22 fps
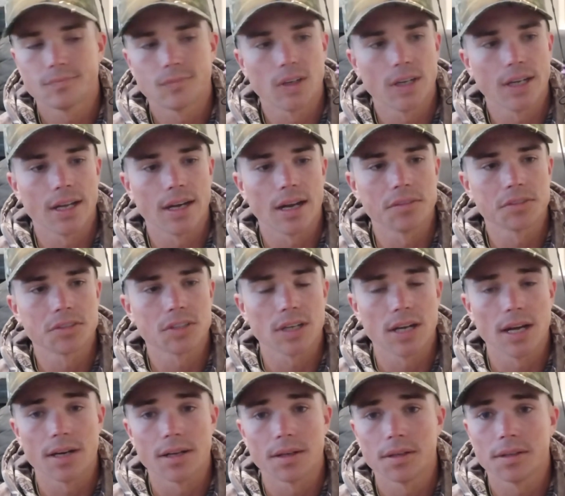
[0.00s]
Freaking, I'll
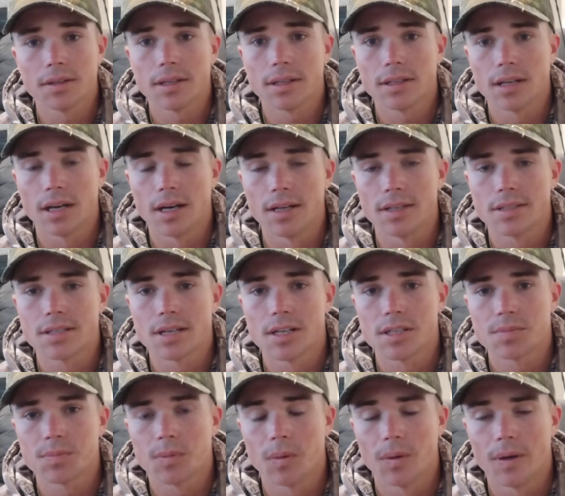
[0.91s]
try to
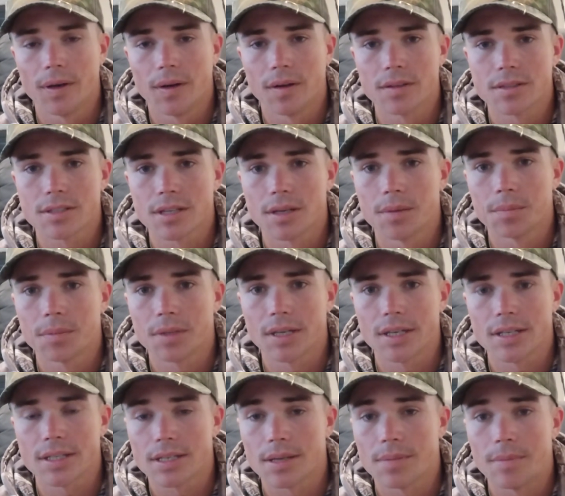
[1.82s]
touch point on some
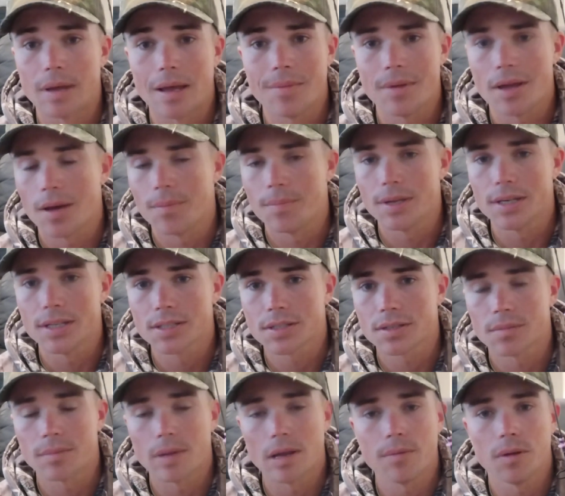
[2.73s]
things that maybe I
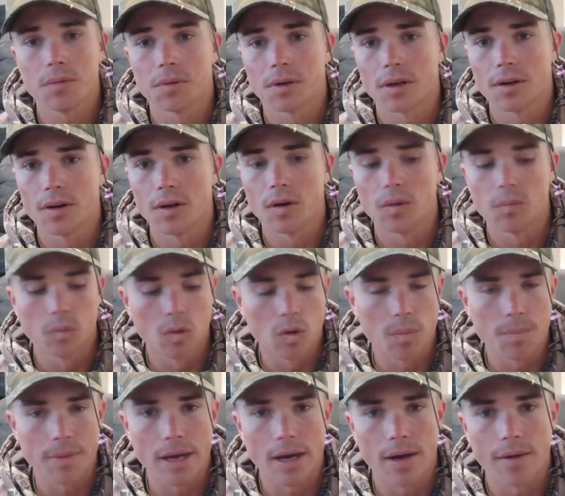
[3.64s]
missed or maybe you want to know
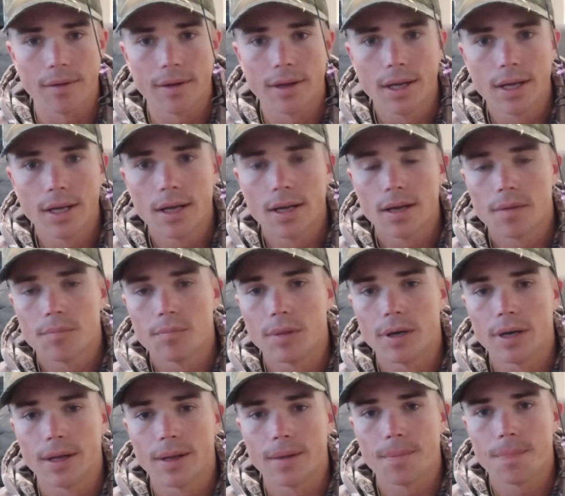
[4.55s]
more about.
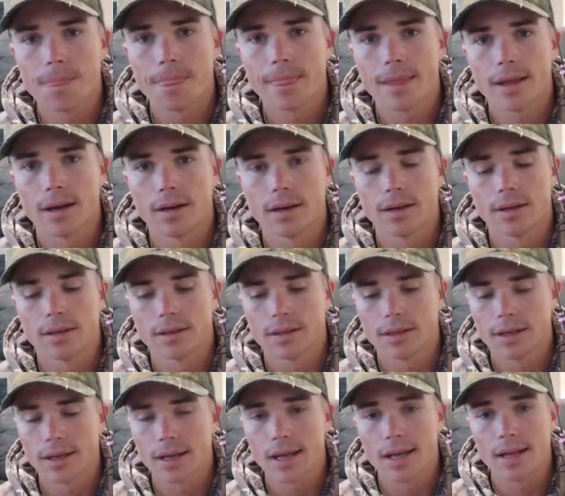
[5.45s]
But
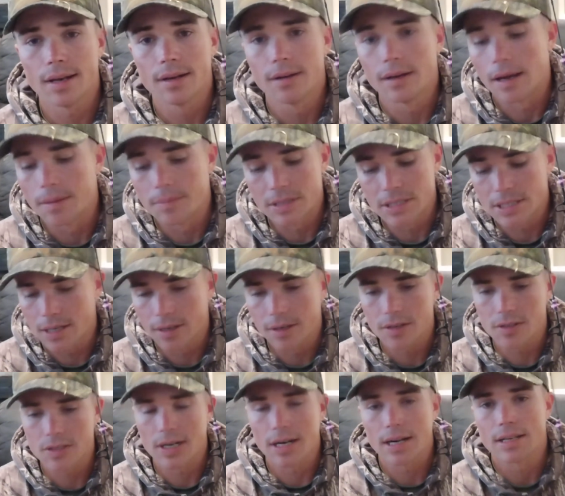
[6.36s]
again, I'm just
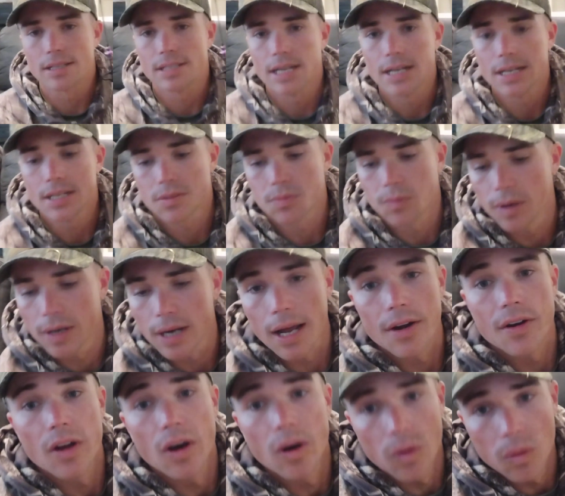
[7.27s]
here to try to teach what
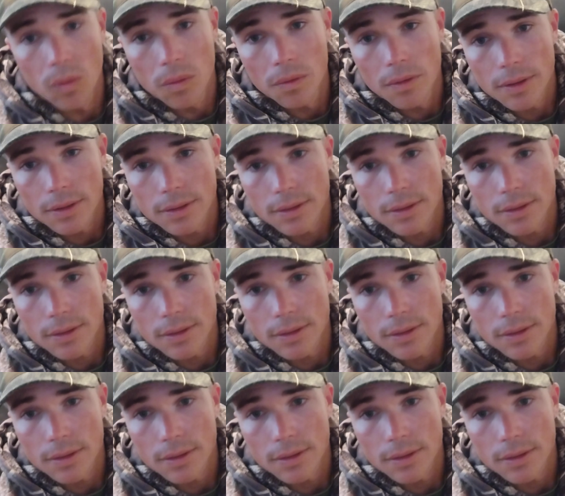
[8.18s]
I know.